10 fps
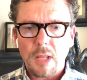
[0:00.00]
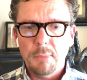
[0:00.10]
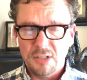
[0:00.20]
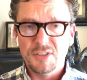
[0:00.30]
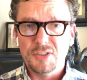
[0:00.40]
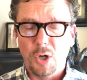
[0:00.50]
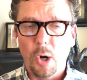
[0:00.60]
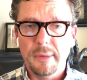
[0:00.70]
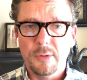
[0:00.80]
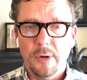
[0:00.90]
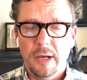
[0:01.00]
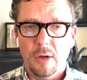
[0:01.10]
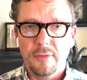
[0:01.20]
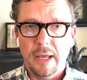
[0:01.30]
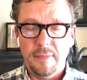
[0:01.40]
because it's harming their
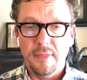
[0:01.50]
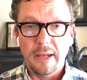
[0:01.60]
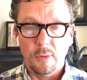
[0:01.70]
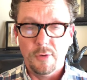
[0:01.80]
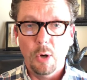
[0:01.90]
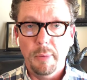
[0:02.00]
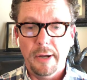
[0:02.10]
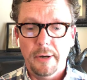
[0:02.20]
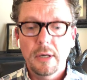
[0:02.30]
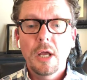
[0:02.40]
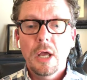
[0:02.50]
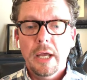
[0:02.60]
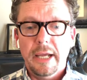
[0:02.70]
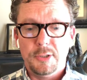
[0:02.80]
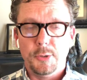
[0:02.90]
health and they don't know better.
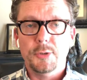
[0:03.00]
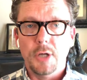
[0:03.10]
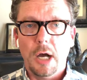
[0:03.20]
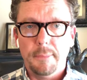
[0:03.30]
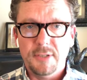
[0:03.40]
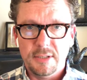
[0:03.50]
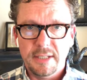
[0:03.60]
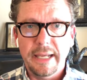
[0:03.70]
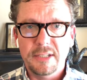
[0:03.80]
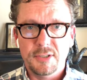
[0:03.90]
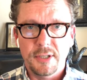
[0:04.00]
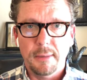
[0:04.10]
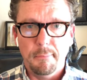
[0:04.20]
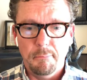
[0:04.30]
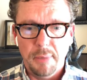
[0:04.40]
It's your job to teach
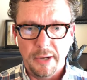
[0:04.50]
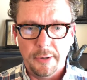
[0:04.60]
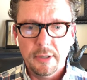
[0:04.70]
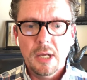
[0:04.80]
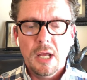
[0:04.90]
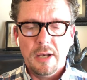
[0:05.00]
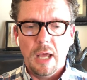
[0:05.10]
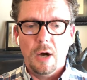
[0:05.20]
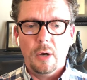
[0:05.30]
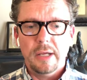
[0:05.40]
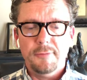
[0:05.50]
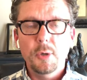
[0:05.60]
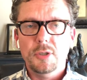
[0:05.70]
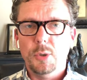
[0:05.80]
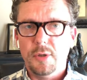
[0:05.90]
them better. Now, if
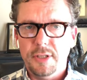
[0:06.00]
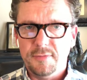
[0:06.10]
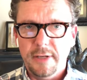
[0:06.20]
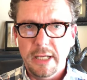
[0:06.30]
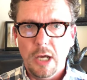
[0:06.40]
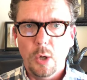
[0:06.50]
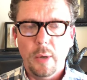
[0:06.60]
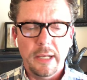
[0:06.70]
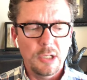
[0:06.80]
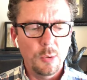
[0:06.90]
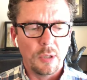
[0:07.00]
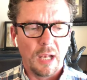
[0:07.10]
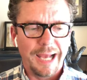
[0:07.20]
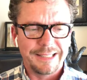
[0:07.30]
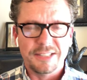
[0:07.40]
you enjoyed this video and you would
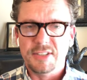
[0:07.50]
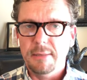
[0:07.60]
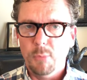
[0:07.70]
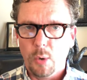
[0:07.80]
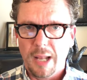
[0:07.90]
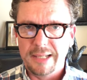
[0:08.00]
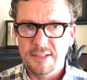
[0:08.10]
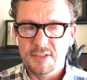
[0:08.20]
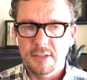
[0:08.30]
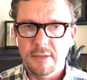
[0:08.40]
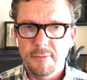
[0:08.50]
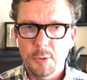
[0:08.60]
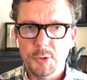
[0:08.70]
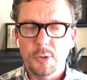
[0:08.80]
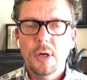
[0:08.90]
like to see more like this in the
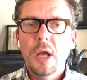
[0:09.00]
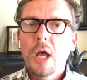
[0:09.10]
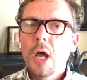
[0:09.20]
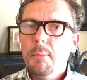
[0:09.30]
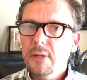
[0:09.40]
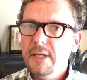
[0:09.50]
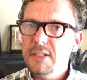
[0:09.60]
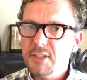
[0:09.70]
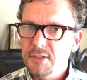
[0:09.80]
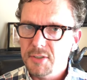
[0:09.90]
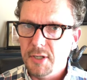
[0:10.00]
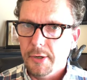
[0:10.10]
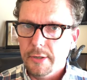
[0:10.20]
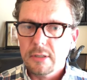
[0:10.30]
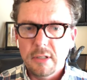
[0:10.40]
future, please
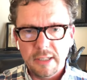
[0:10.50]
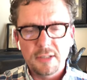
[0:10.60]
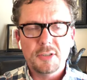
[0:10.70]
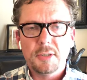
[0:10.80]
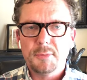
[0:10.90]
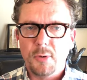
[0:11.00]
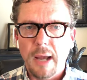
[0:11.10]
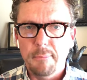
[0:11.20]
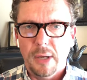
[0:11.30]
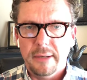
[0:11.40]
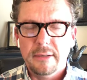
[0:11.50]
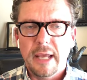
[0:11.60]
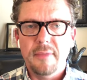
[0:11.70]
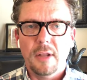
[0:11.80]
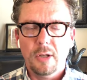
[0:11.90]
consider clicking the subscribe button
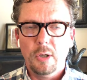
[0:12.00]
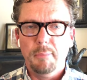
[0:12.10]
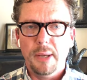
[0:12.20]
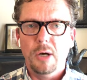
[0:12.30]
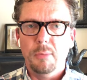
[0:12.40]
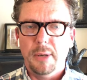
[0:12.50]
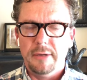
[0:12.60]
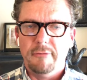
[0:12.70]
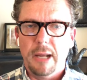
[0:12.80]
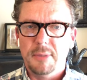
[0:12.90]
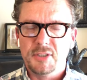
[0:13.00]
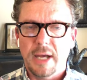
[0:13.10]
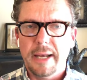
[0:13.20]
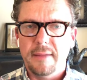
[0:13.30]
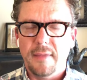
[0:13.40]
and the little bell button right
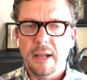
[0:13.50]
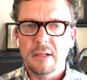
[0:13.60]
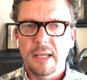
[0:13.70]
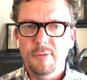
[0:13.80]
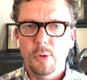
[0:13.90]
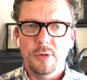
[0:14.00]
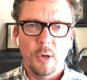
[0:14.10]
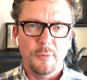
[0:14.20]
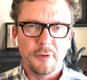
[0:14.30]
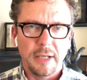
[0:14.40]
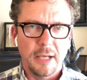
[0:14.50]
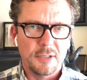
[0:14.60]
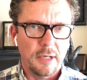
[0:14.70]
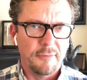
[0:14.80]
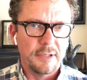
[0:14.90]
beside it. That'll give you a
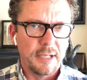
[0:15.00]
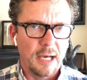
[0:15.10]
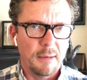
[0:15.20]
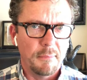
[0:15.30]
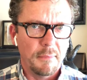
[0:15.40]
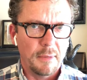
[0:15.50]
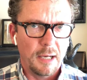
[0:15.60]
notification every time